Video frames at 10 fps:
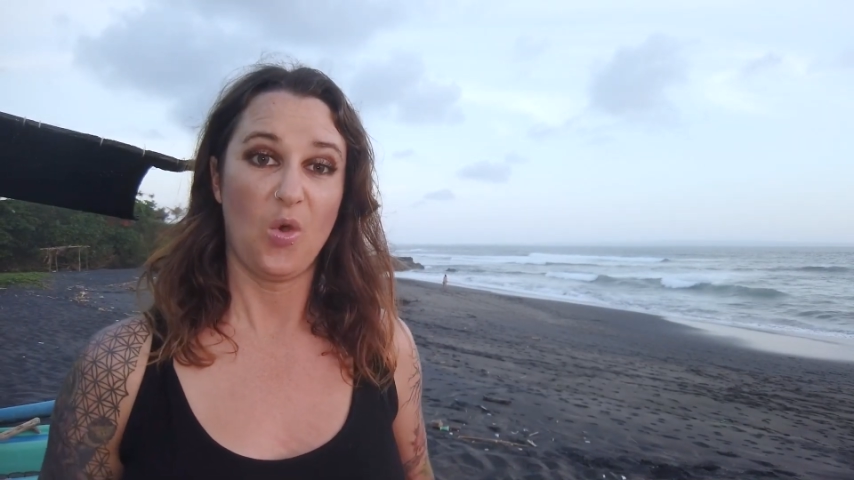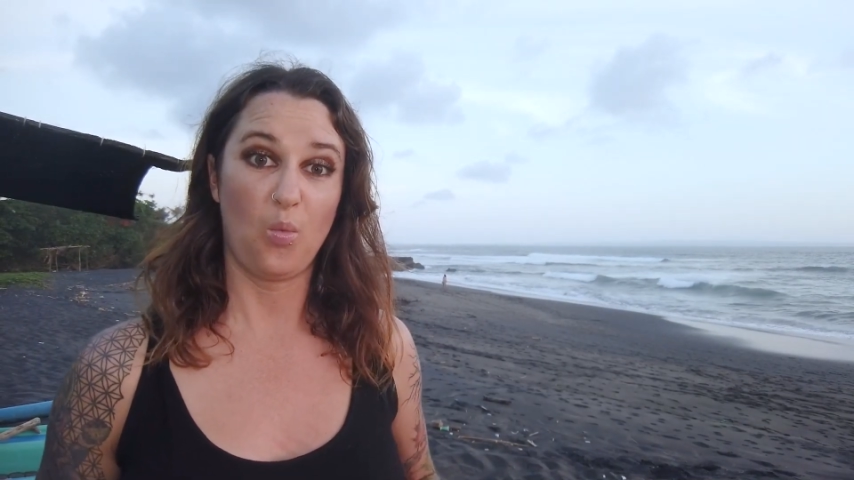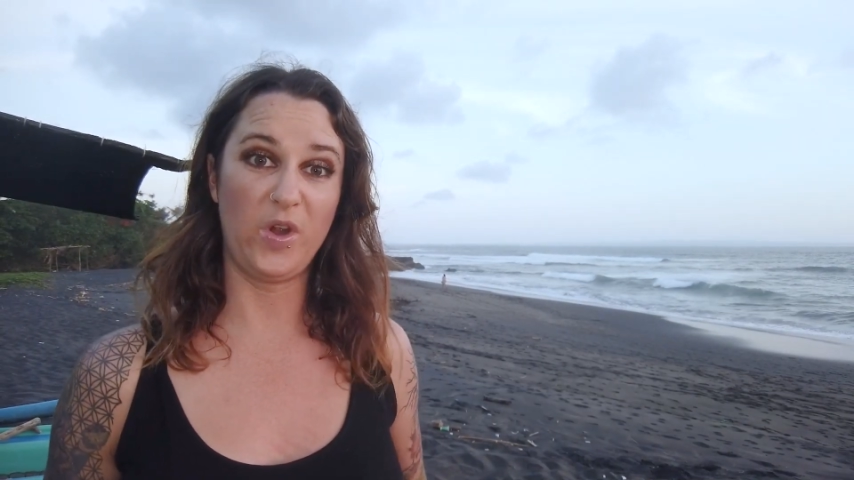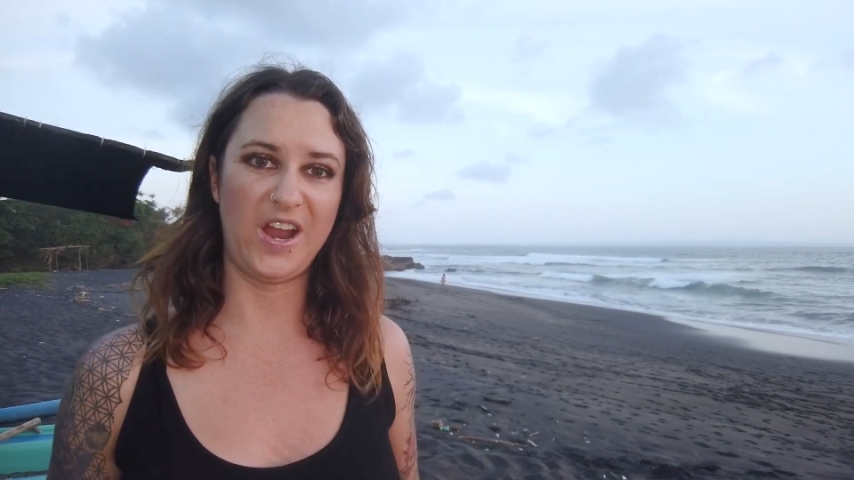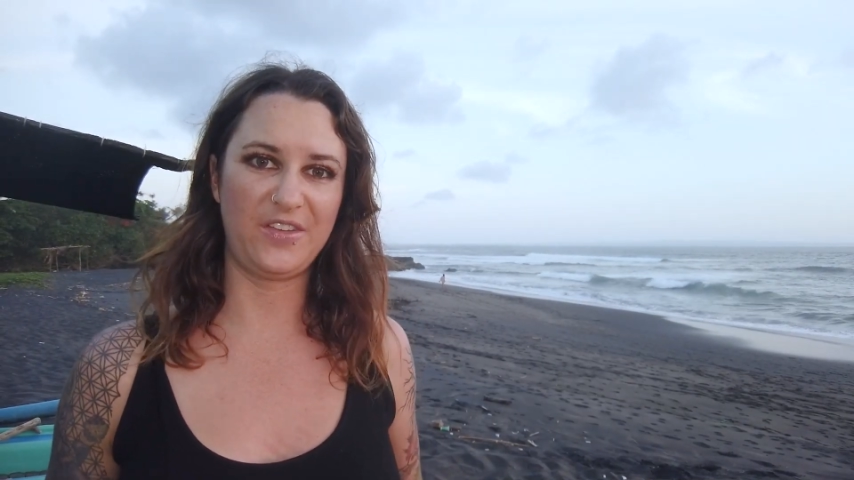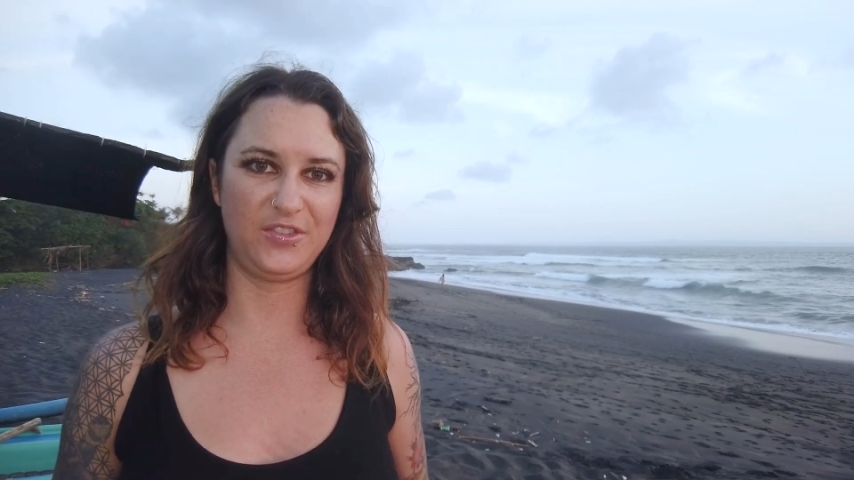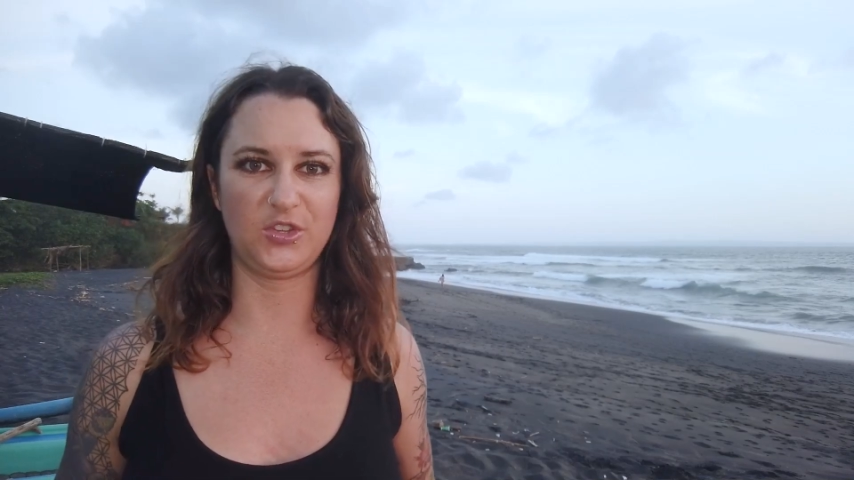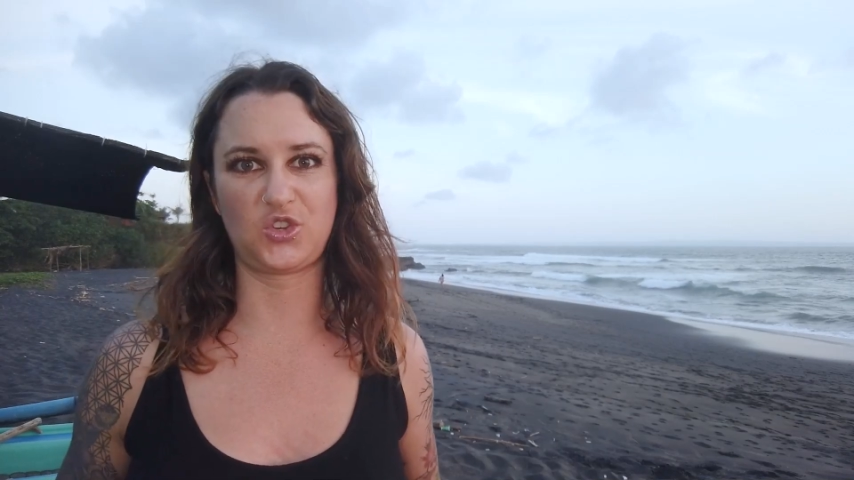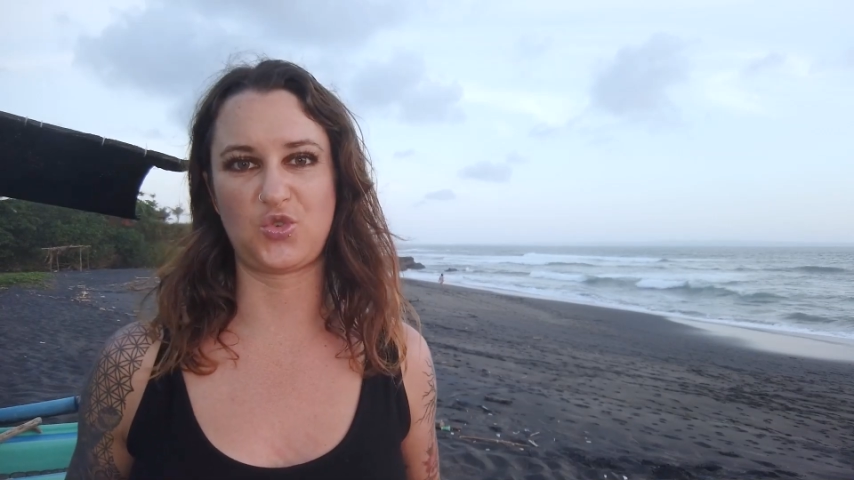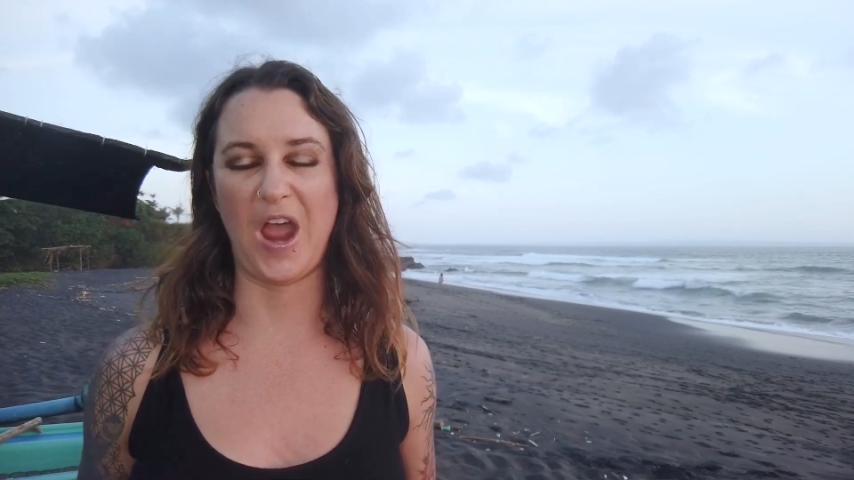when I feel
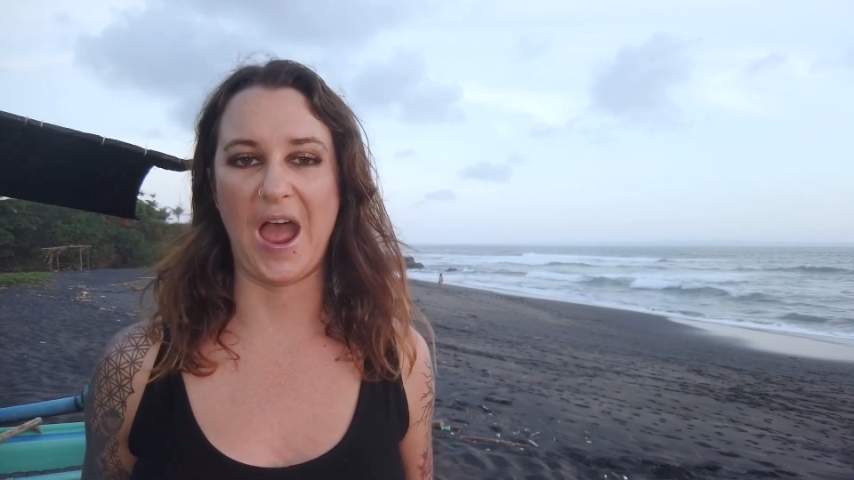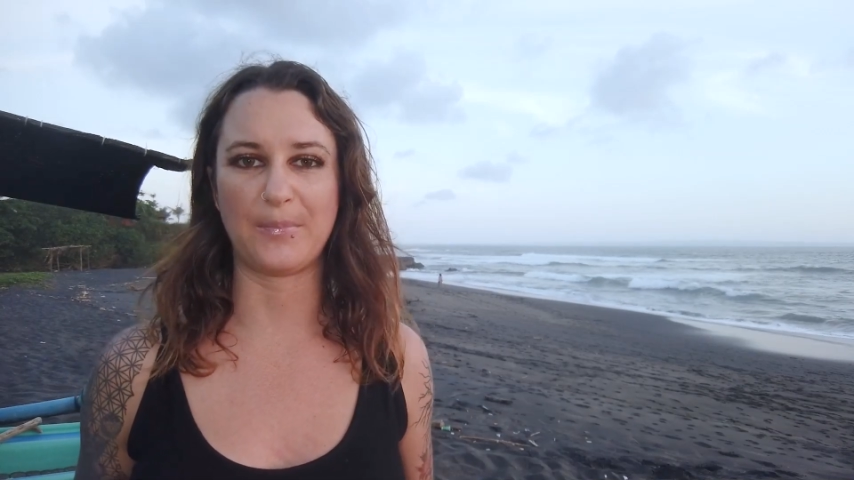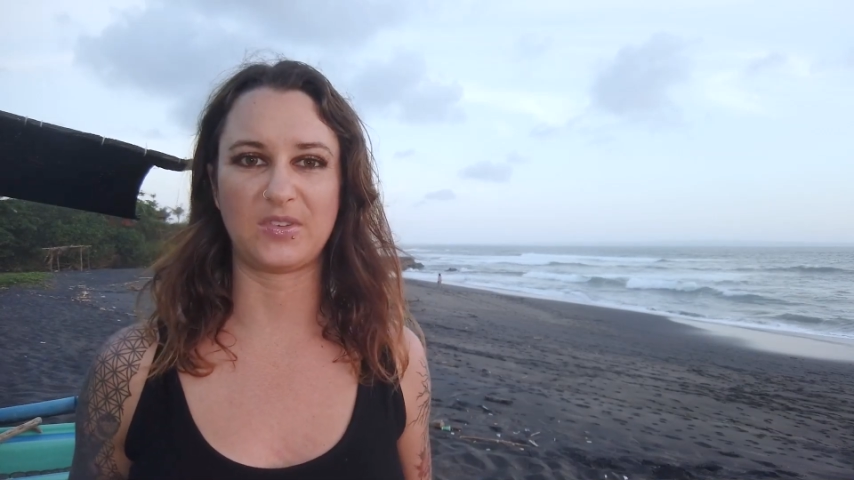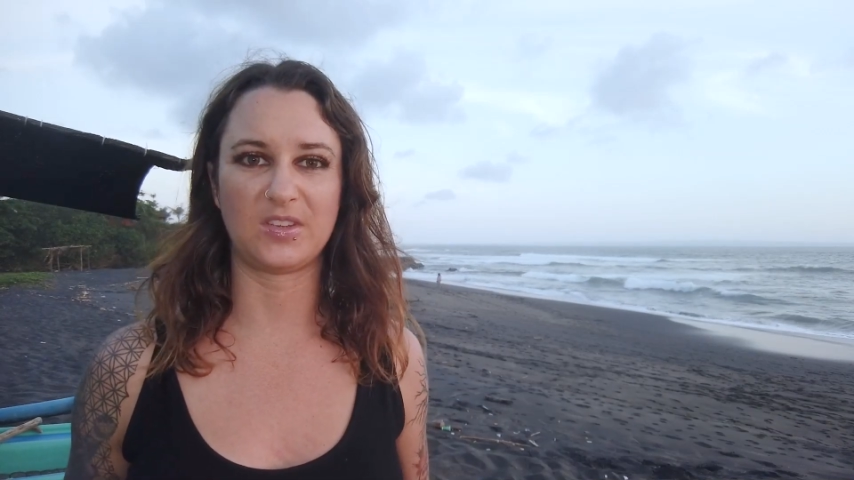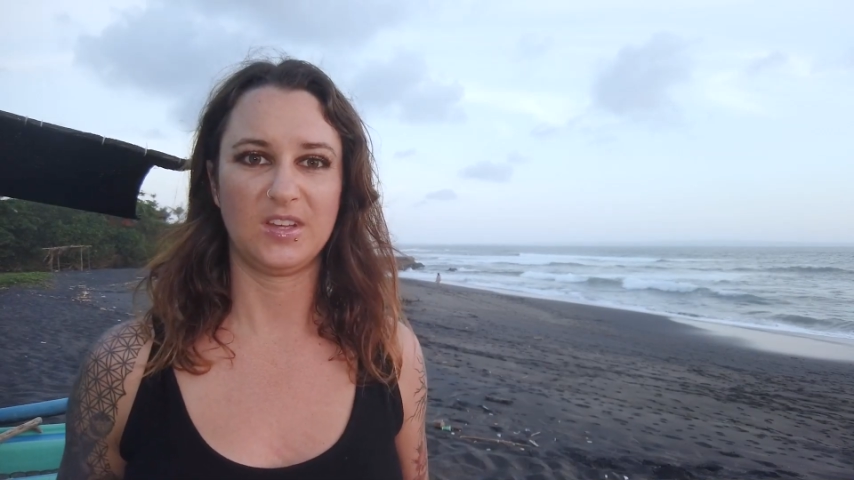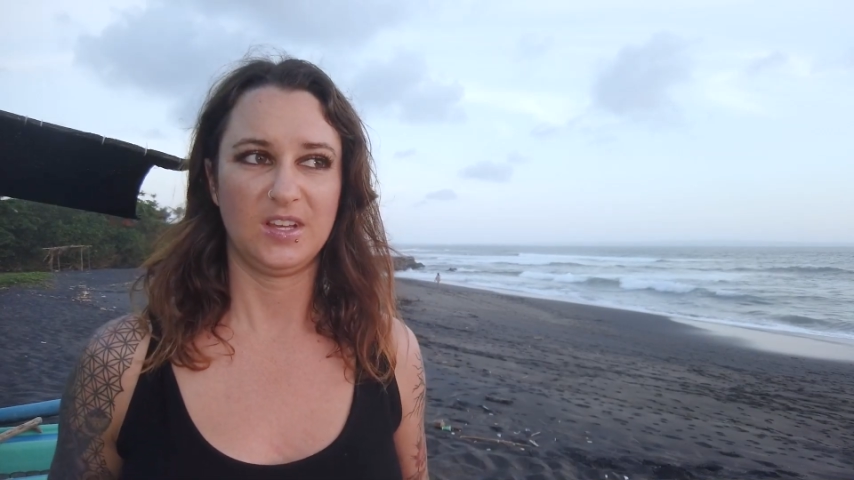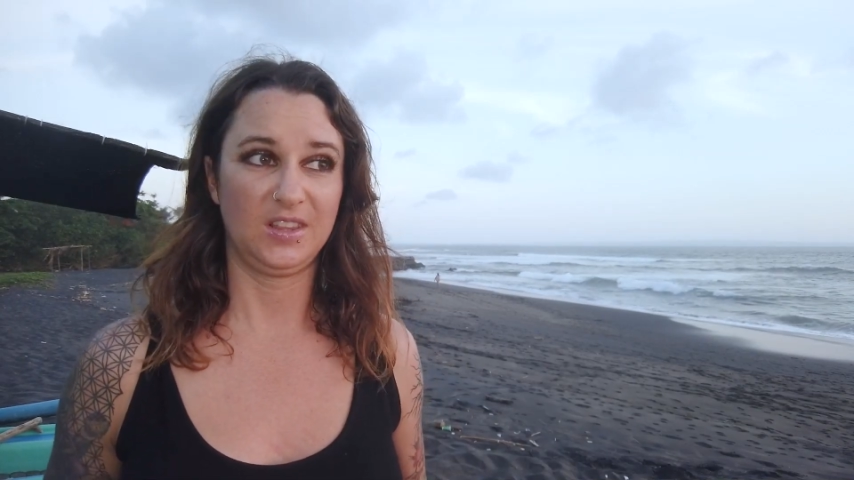trapped,